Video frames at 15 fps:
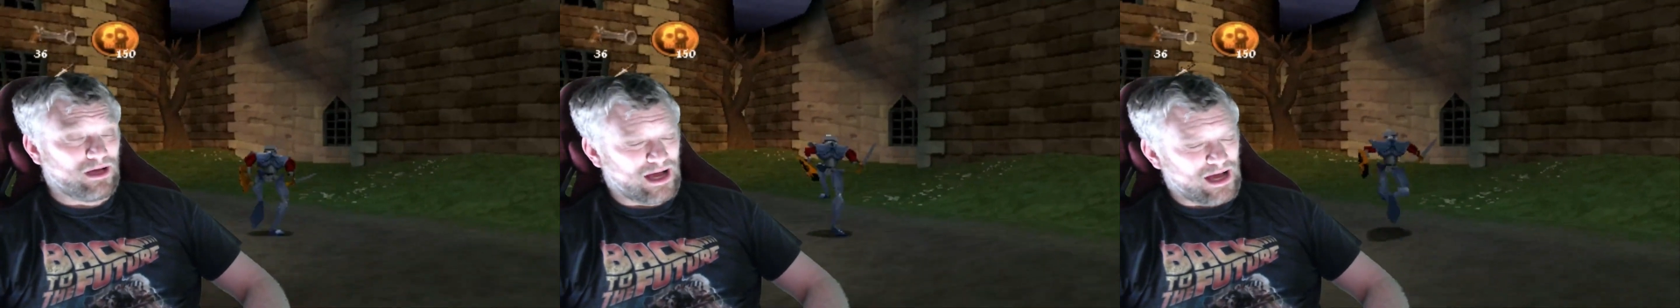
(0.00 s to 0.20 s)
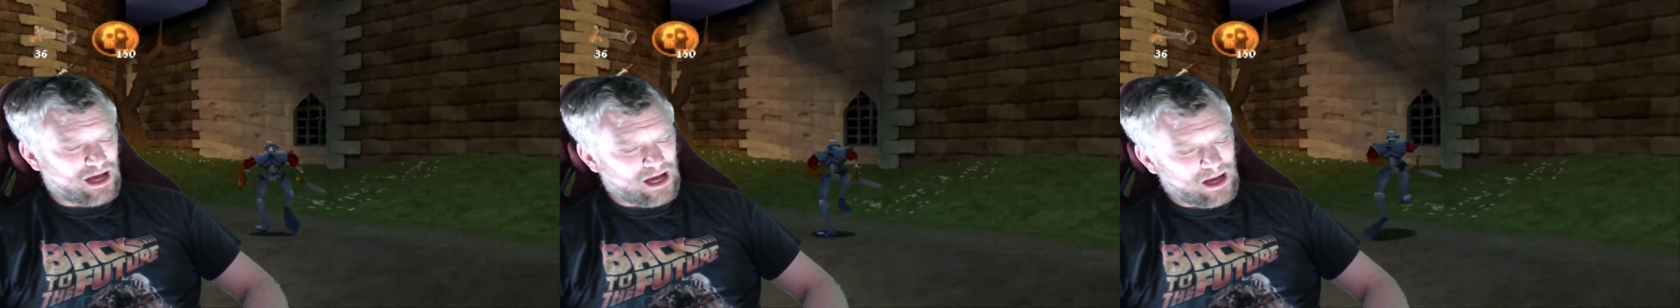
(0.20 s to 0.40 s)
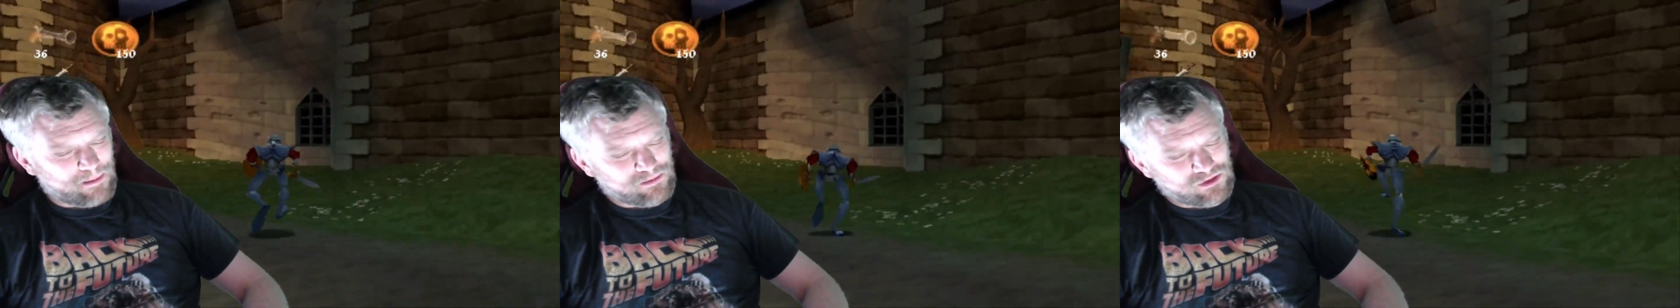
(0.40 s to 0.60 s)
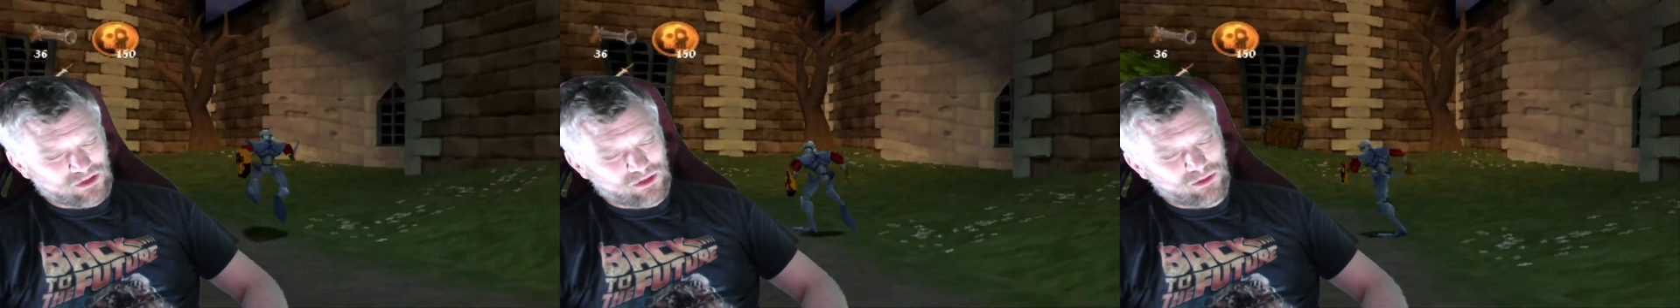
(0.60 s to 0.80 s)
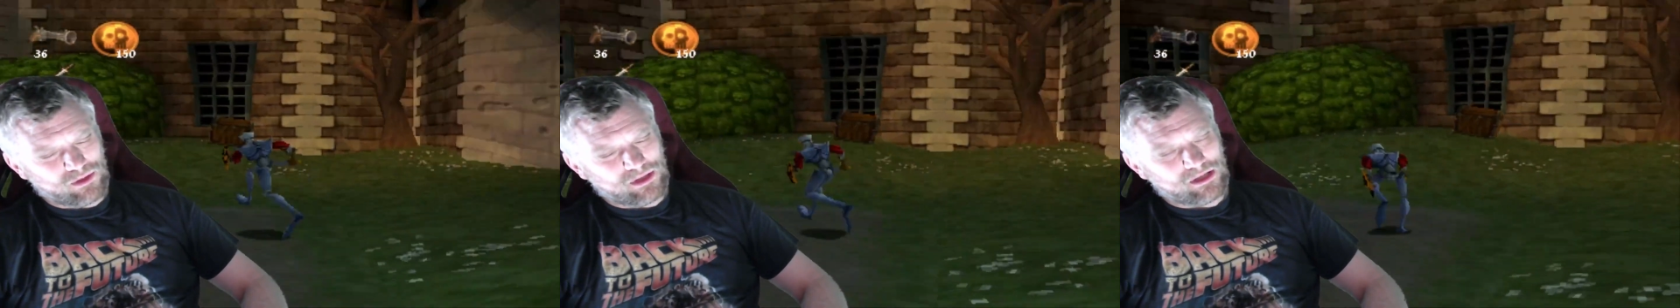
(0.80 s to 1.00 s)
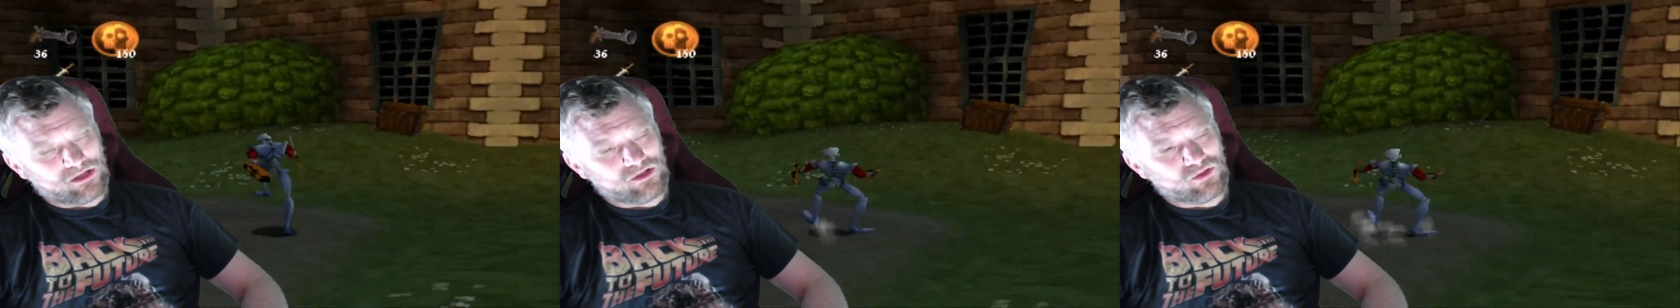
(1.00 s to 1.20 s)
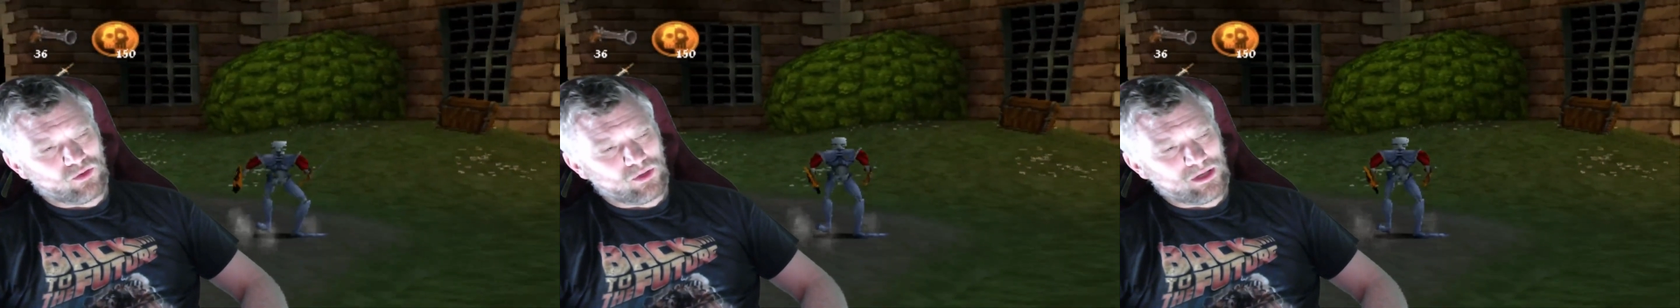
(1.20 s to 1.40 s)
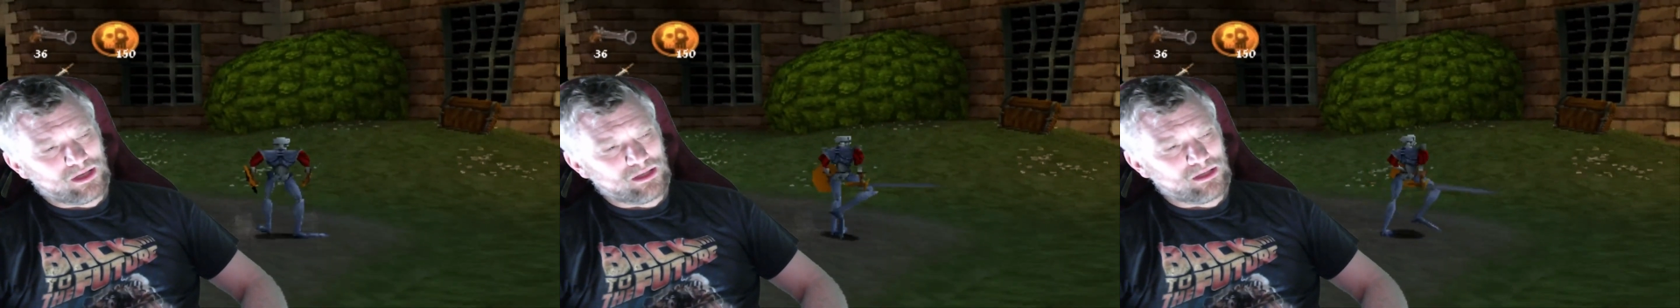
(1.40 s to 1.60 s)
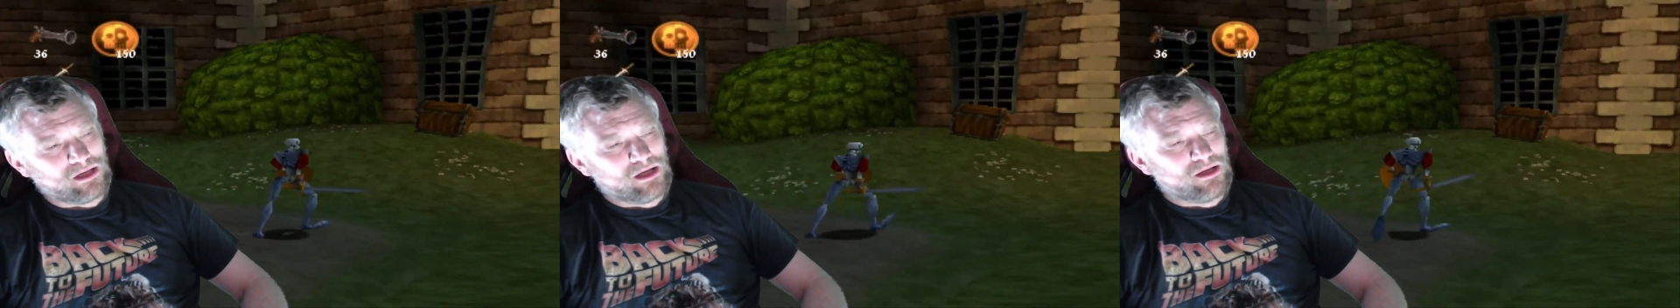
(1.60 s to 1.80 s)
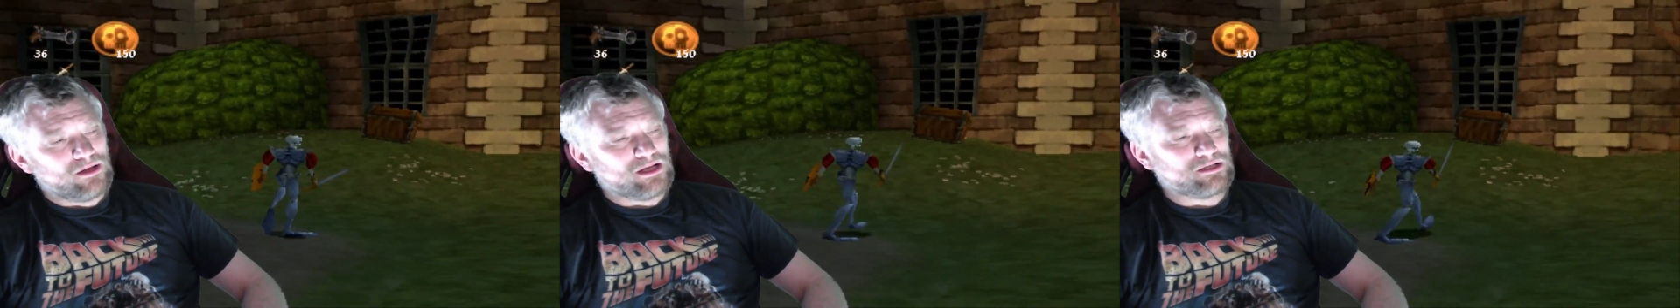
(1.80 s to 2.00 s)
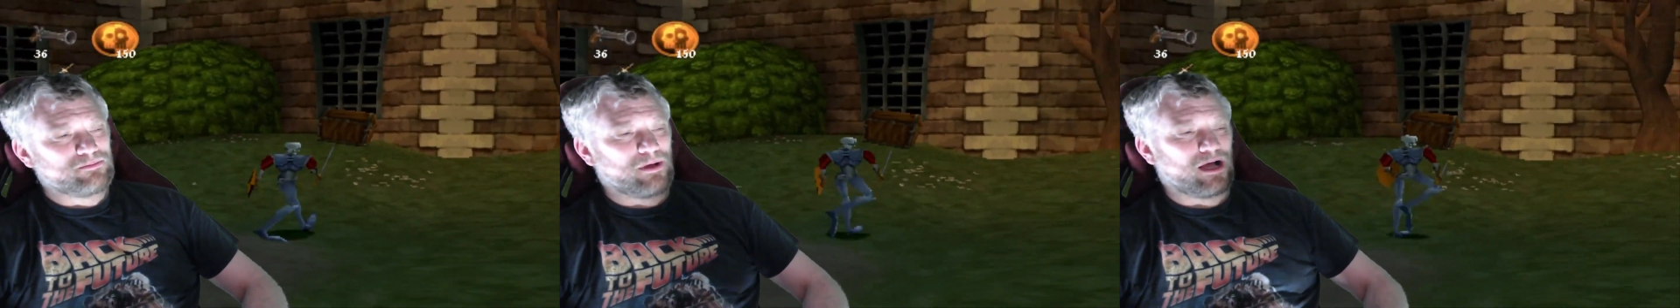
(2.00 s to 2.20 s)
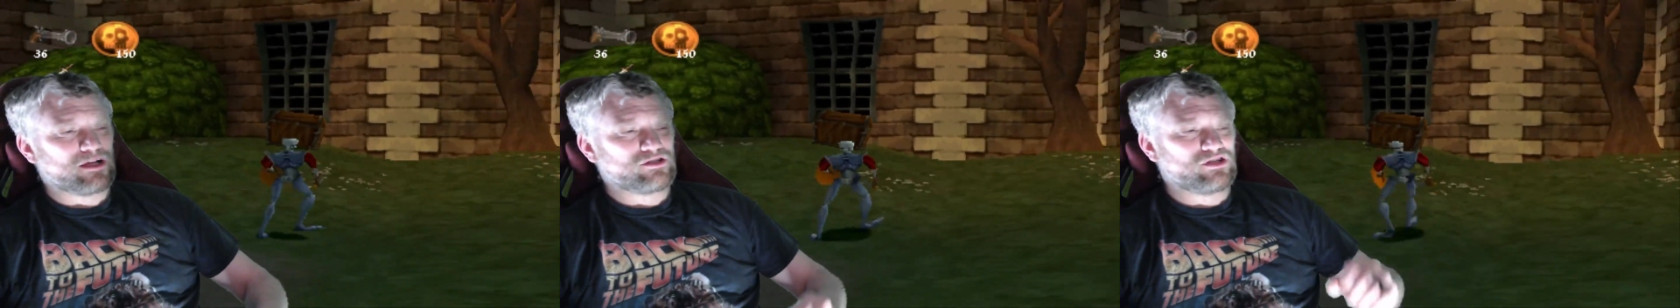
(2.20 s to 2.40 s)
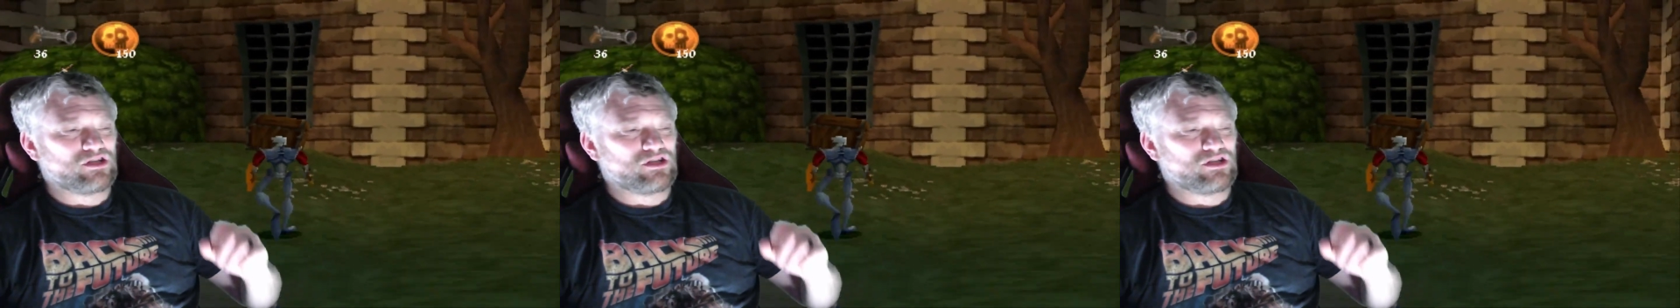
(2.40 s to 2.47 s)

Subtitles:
Absolutely annoying. There's parts